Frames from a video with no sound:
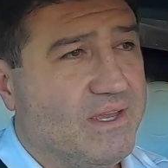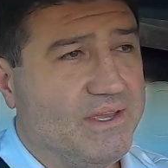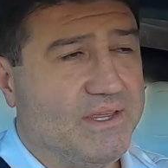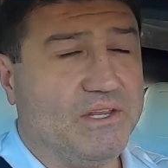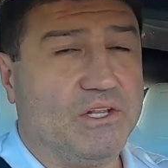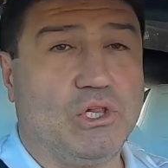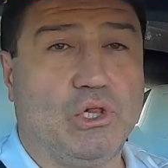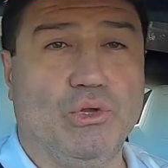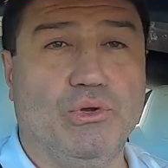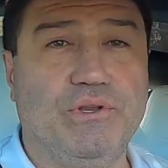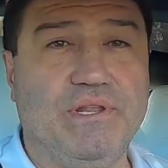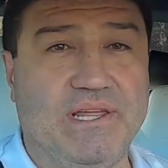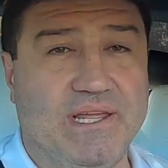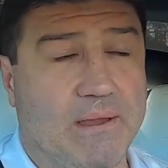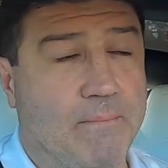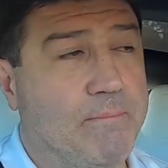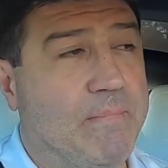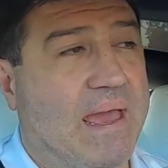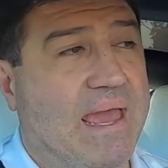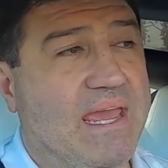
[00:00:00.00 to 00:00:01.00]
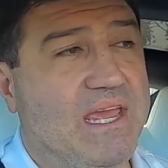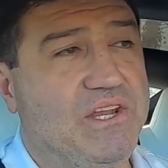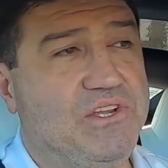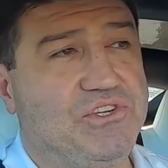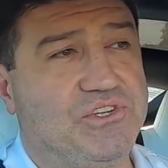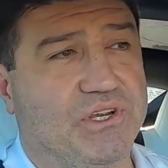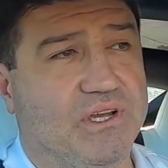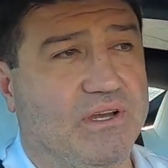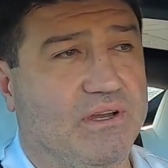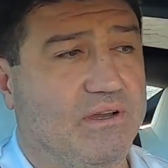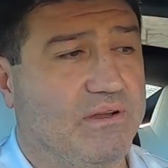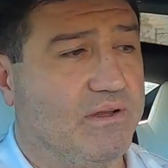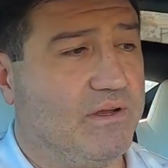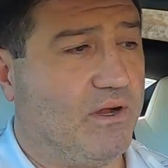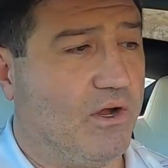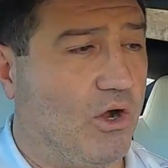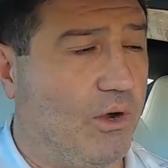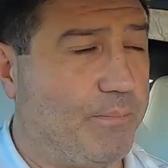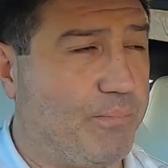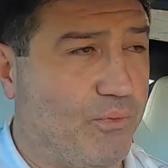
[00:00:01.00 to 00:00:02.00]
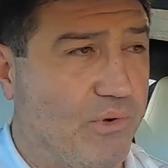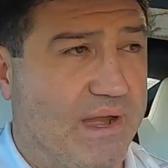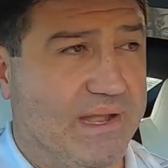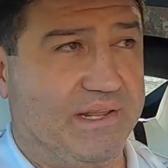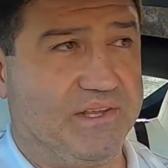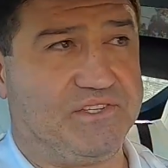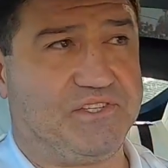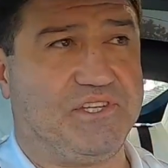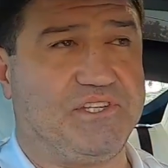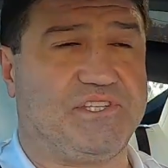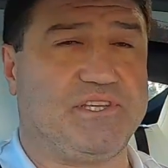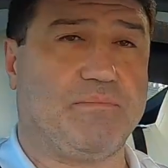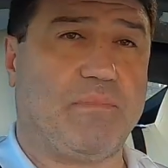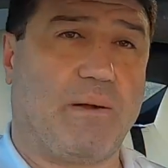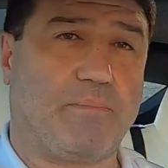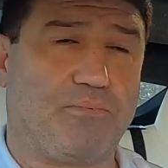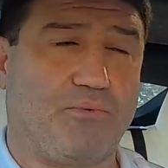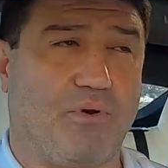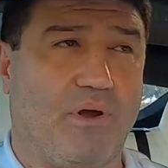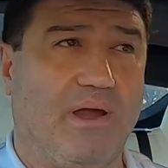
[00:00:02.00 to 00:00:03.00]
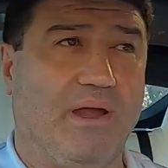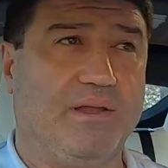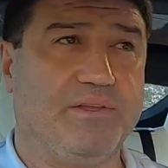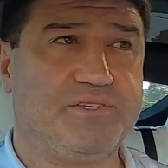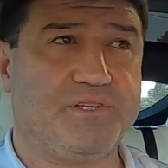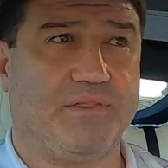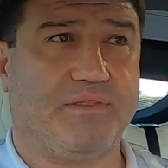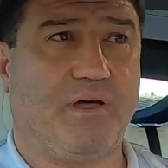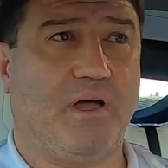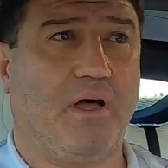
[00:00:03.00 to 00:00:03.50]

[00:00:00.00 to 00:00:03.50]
including a major operating system upgrade. So the